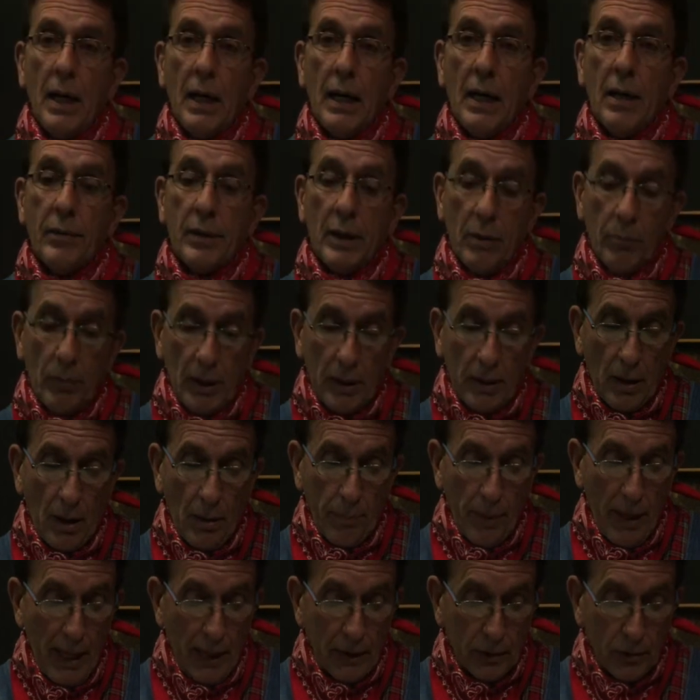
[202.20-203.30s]
And then we come
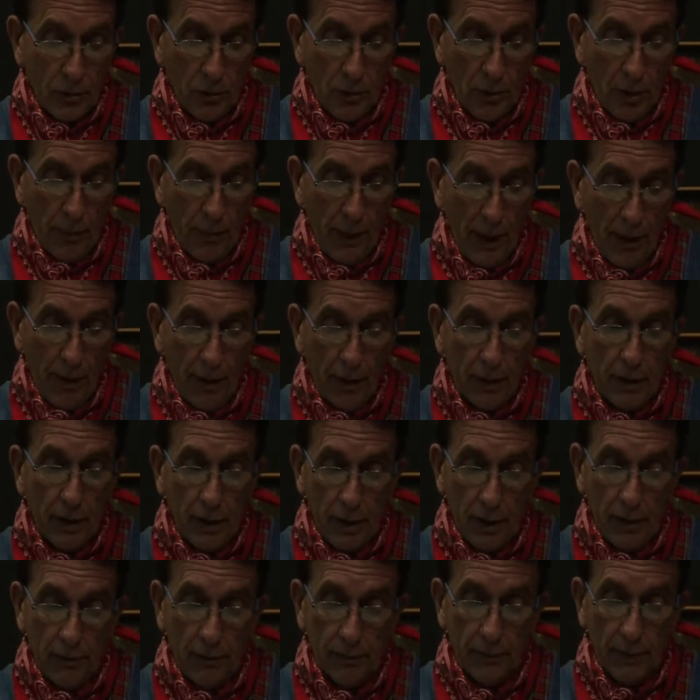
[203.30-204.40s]
back to
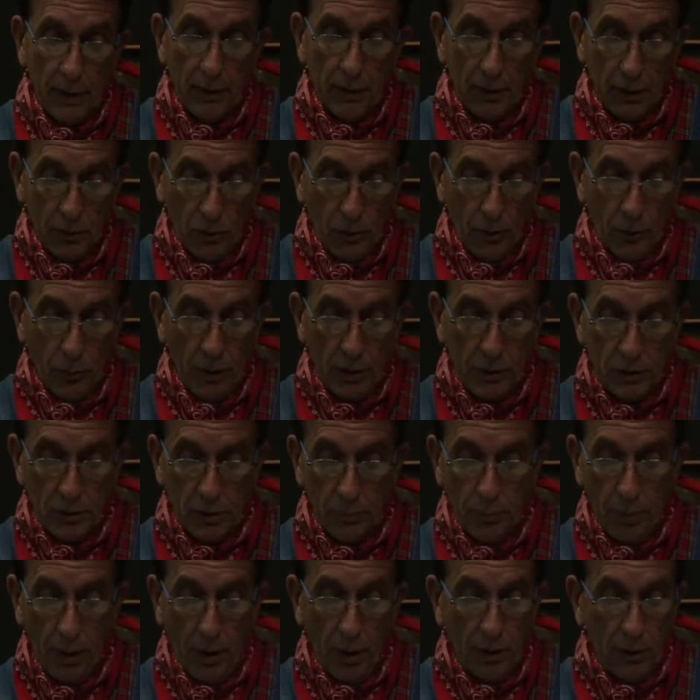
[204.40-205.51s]
America in the
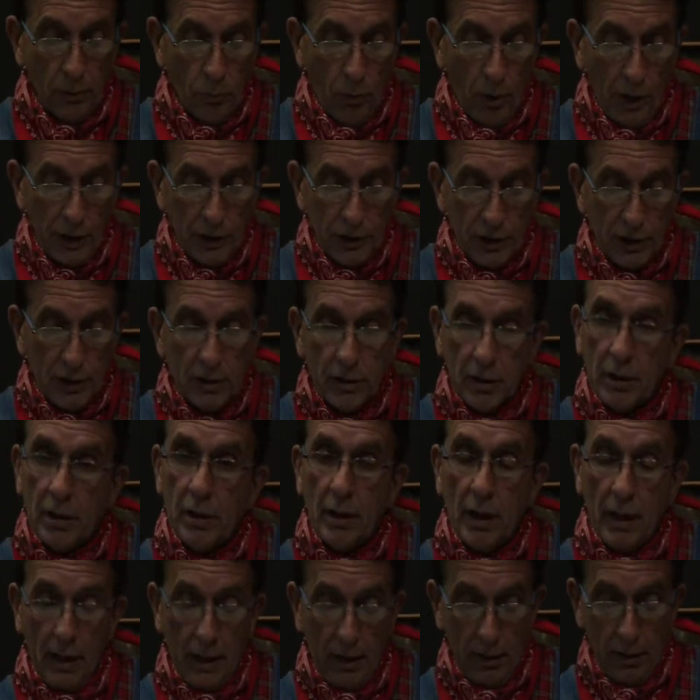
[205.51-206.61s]
northwestern part in
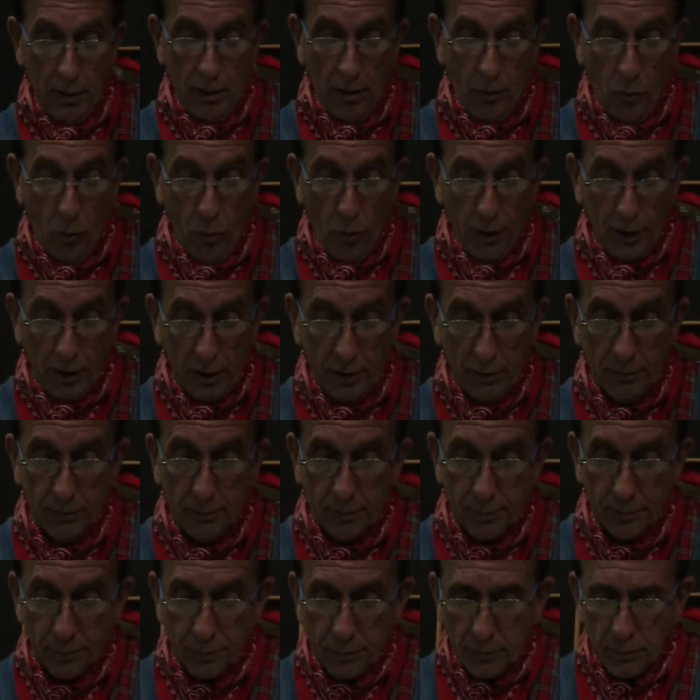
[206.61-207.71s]
Washington and Oregon.
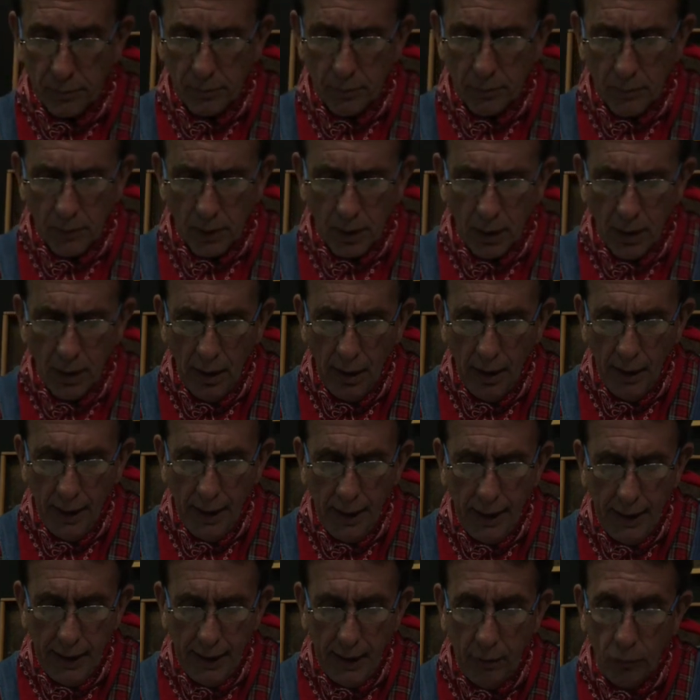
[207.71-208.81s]

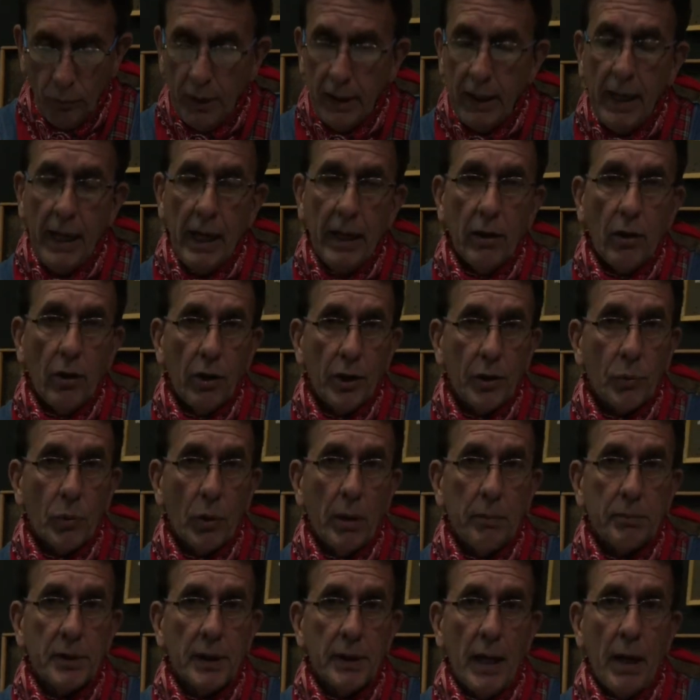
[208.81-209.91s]
And we had
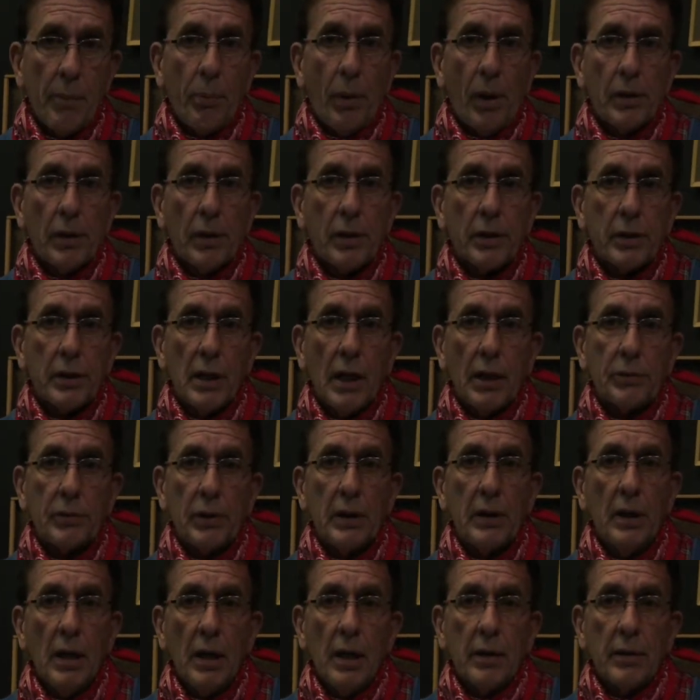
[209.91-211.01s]
earthworms in that part of the
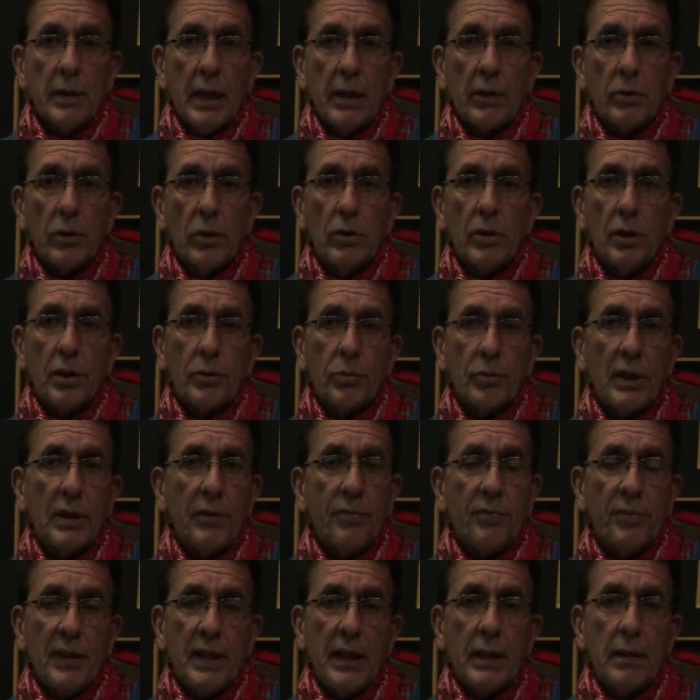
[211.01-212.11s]
country that grew to 3
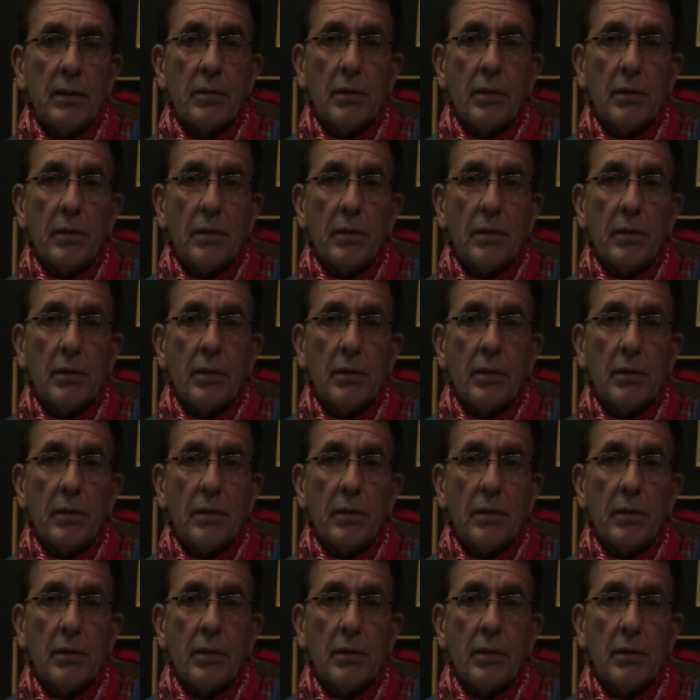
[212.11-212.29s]
feet